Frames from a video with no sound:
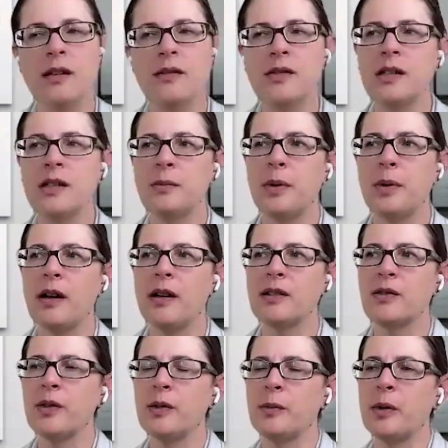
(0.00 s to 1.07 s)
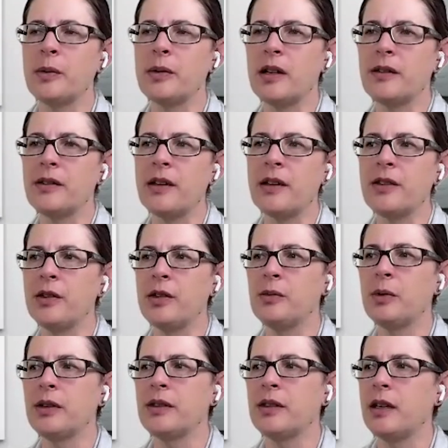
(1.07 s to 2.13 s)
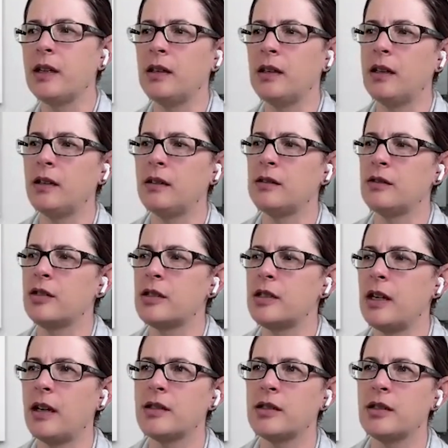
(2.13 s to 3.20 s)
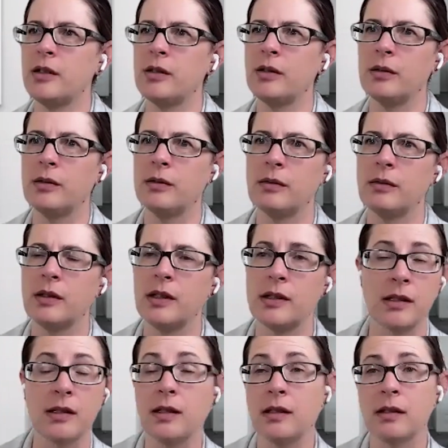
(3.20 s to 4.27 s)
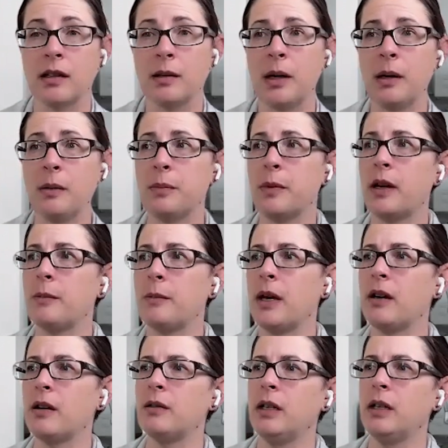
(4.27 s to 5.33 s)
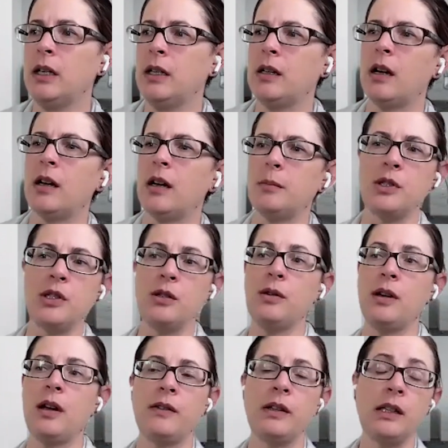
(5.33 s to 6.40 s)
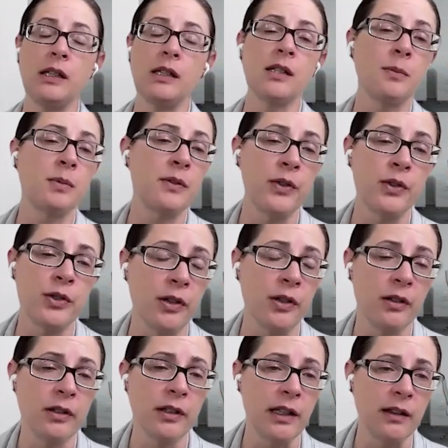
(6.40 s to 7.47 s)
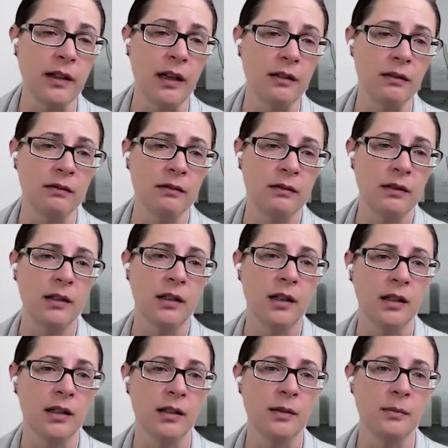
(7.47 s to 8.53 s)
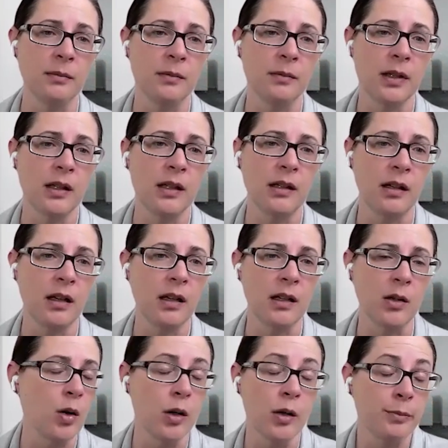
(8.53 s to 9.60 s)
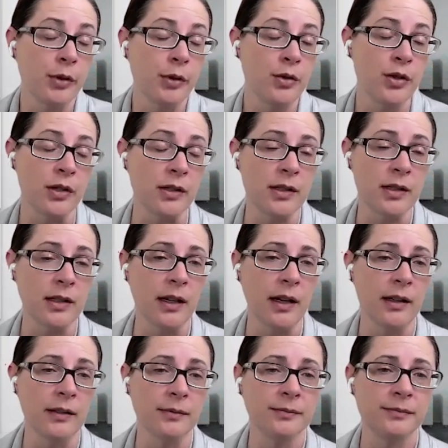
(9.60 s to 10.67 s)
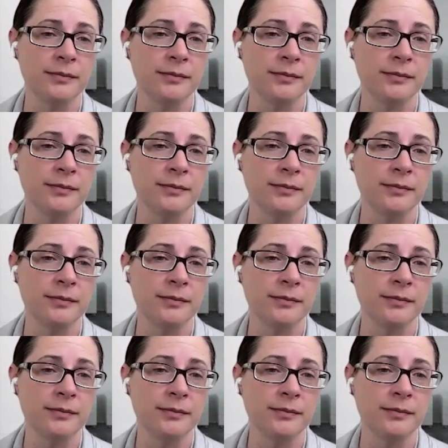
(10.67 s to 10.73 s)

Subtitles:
I'd love to pause for a moment on that third one then and just ask you, because it didn't come up, about do you have any tips for journaling then, or approaches to that?